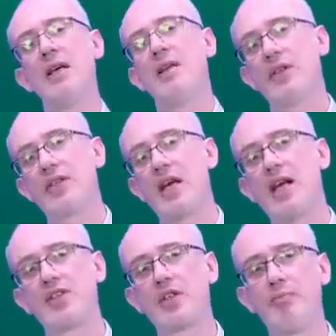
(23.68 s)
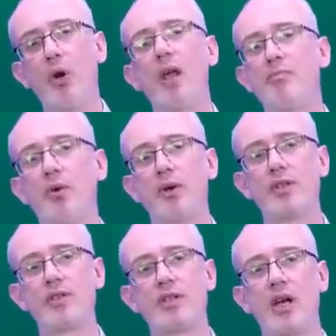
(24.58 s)
The task bullet
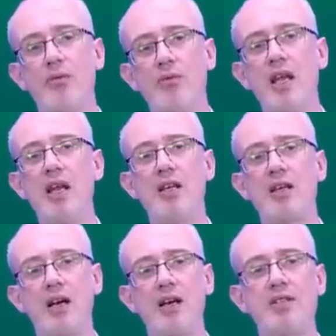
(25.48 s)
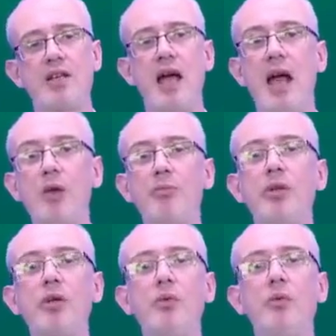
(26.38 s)
points are really a guide to
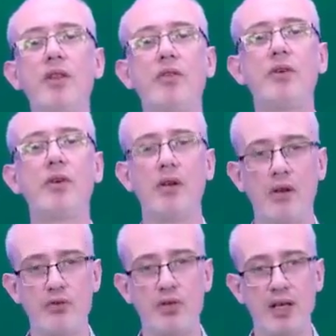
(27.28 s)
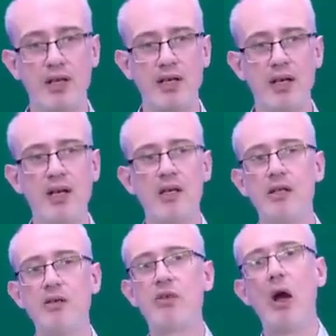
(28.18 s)
help you with your logic.
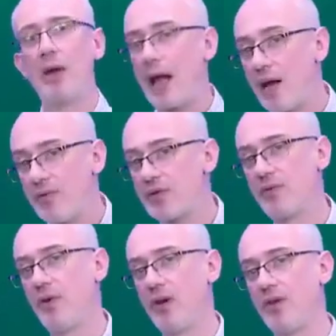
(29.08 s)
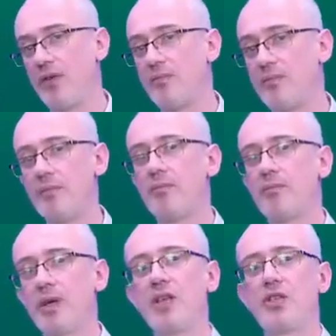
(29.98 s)
You don't have to follow them,
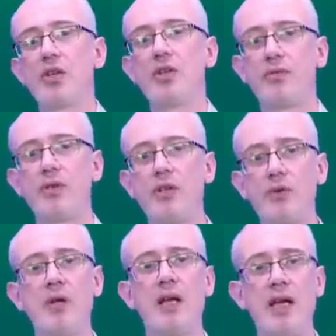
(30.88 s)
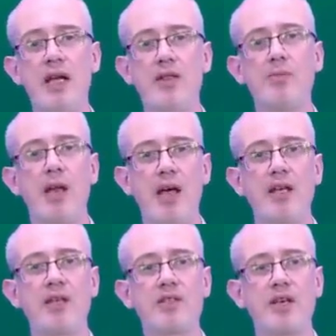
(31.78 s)
but it's good for you in the
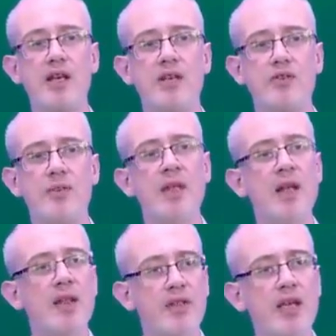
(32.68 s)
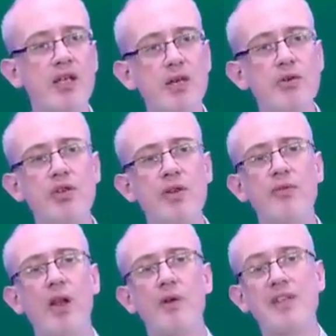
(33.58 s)
planning stage. They usually
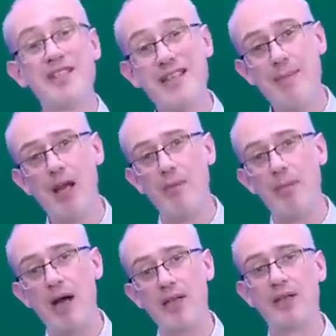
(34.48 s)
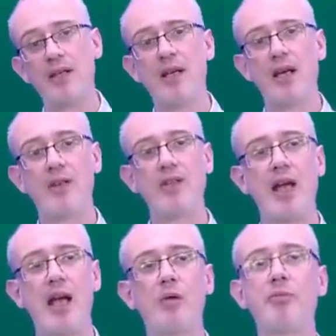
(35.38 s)
follow a similar pattern and they
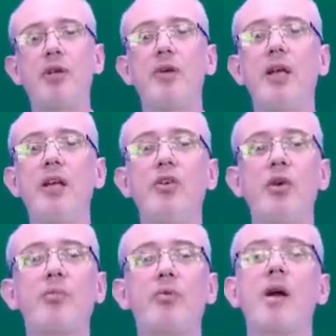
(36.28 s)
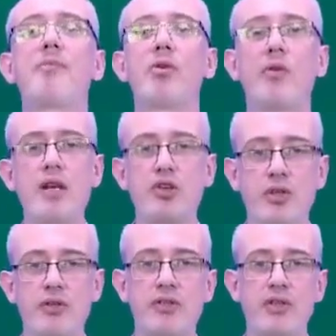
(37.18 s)
help you in your
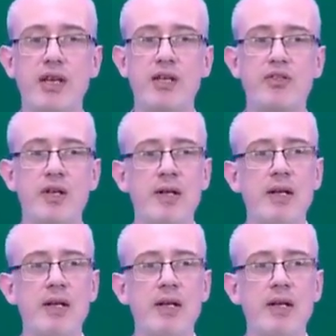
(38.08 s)
preparation stage.